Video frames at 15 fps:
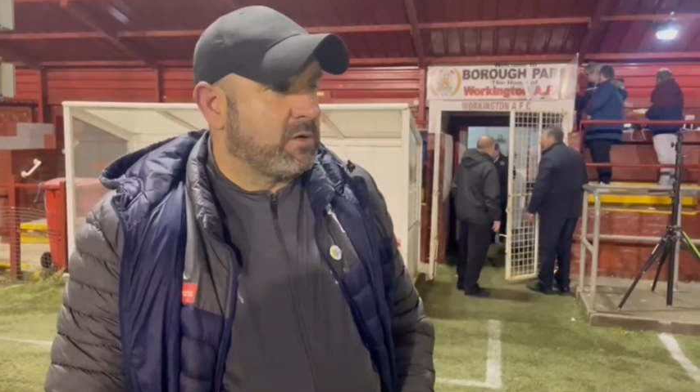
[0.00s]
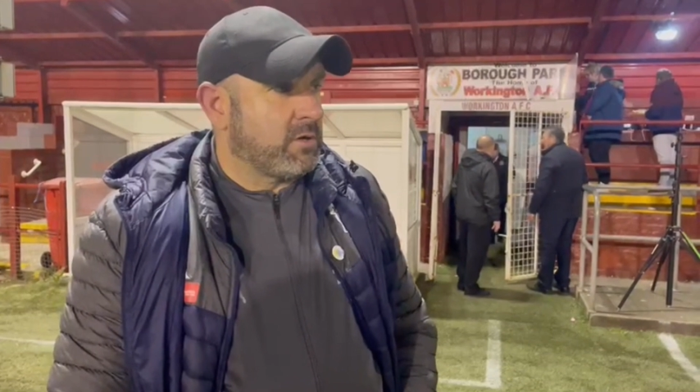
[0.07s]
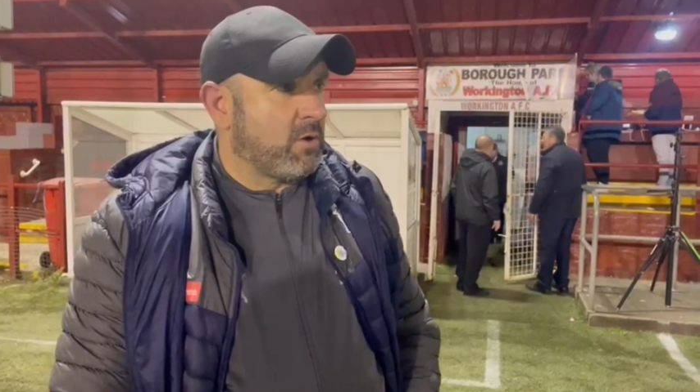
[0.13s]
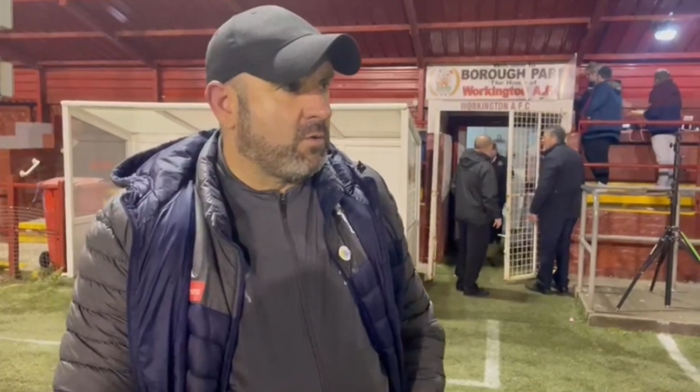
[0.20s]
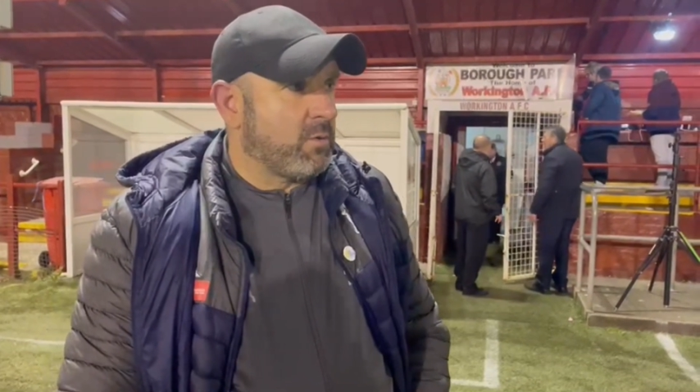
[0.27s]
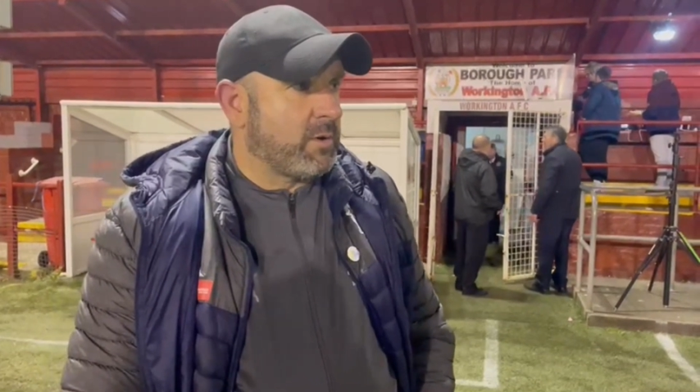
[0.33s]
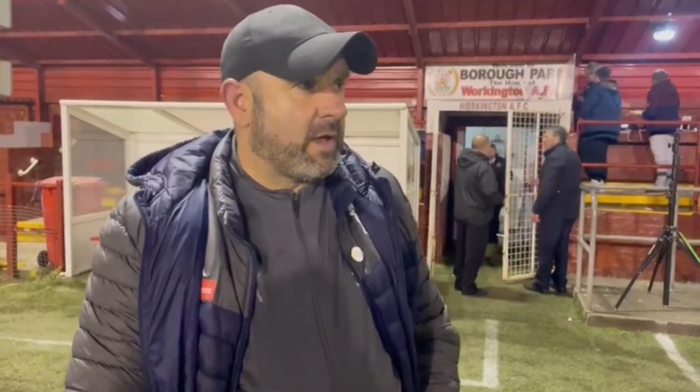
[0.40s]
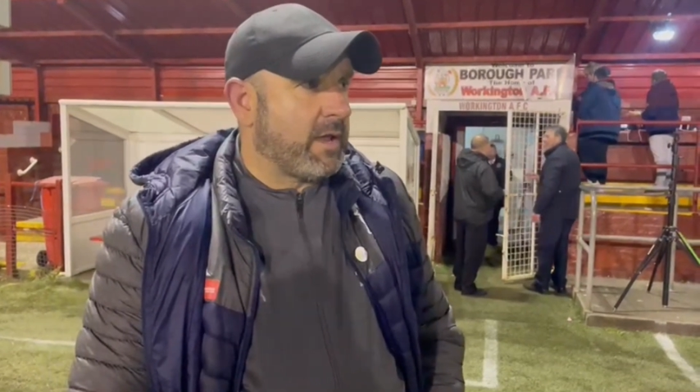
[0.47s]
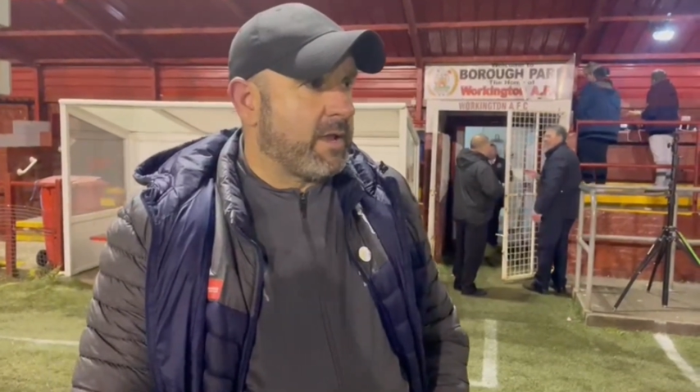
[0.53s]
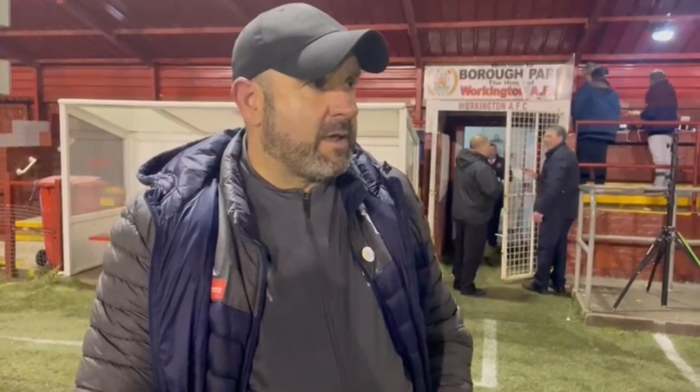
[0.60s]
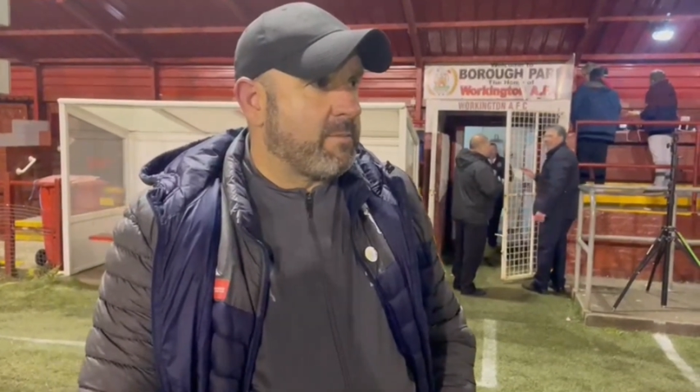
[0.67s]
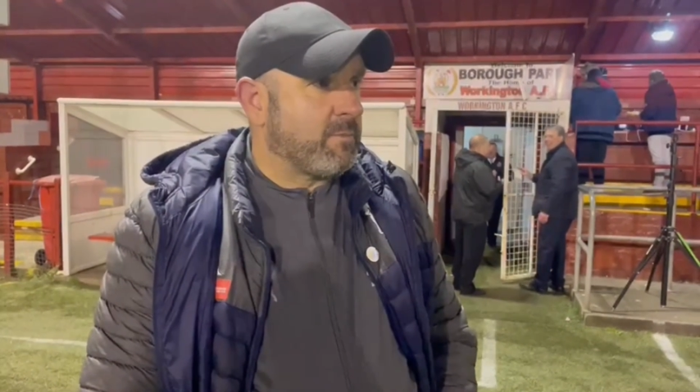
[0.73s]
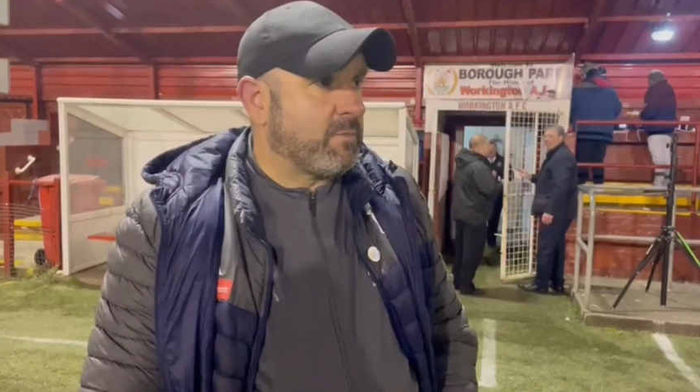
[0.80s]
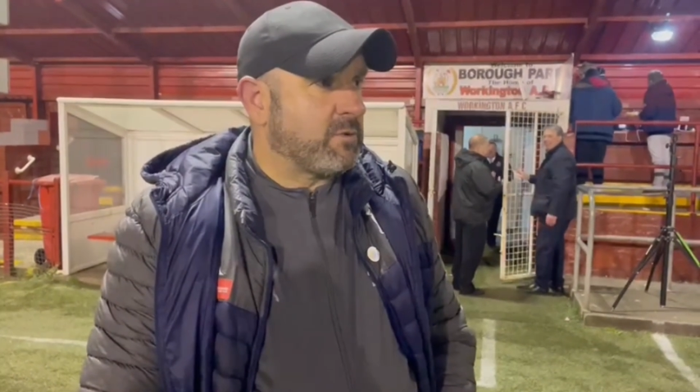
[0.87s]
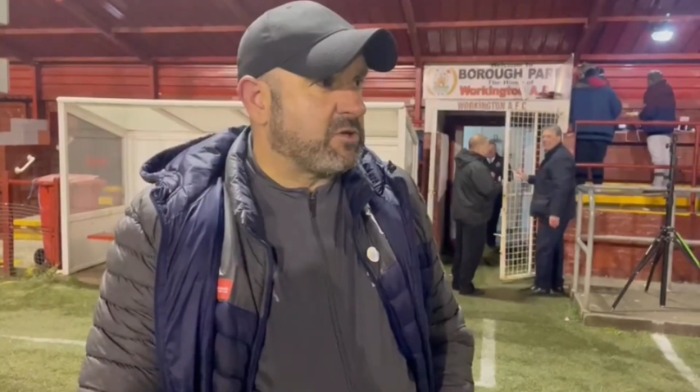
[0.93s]
you know, getting
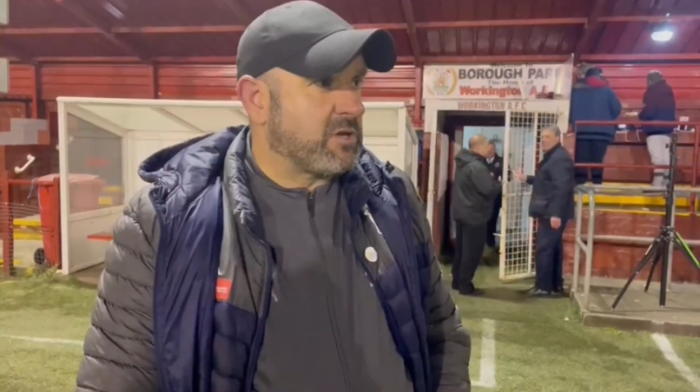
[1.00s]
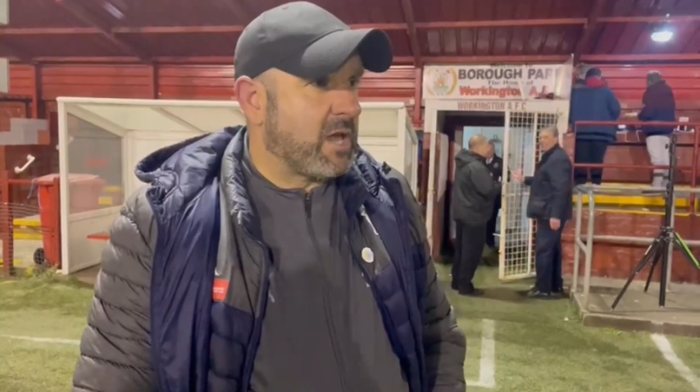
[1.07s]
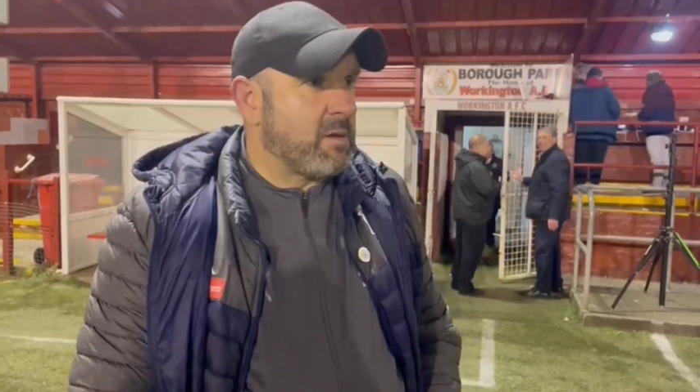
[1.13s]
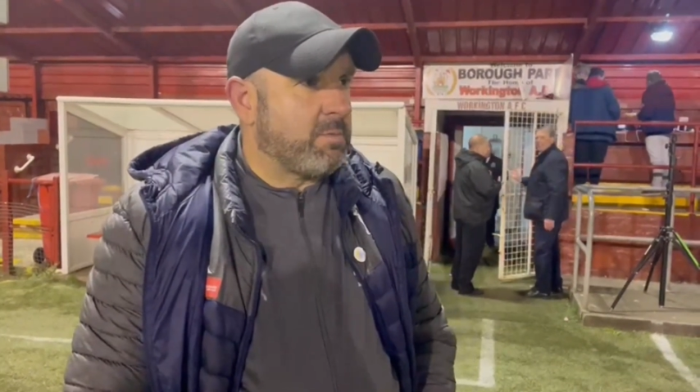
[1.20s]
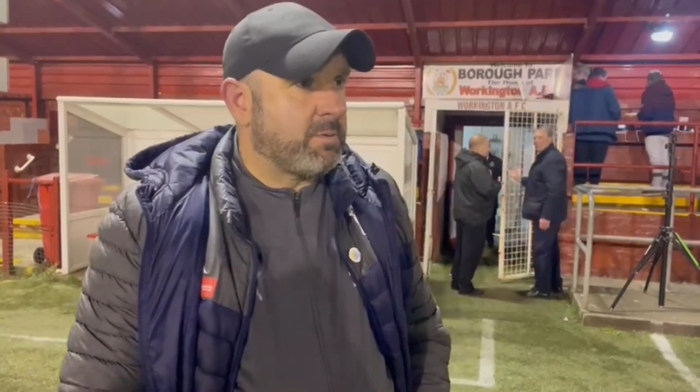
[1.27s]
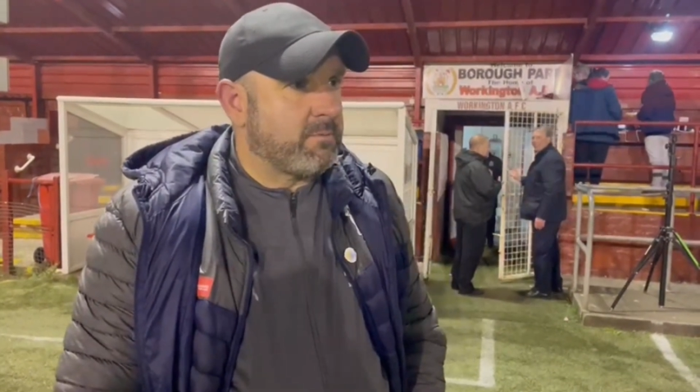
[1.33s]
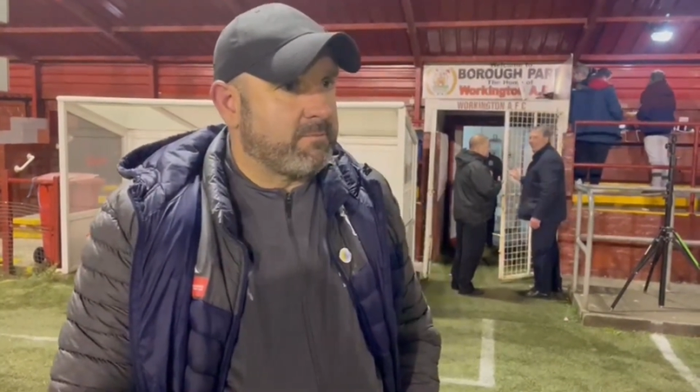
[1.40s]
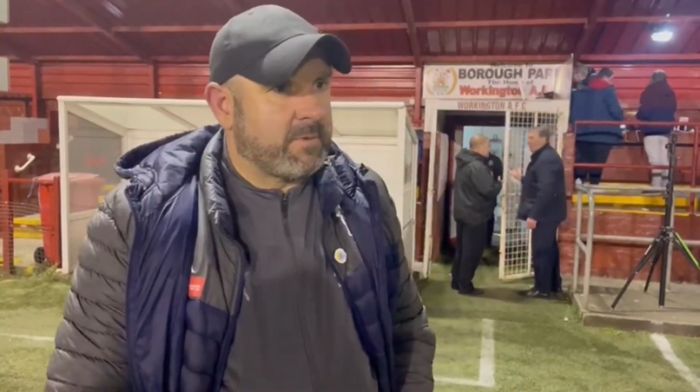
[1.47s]
in shape,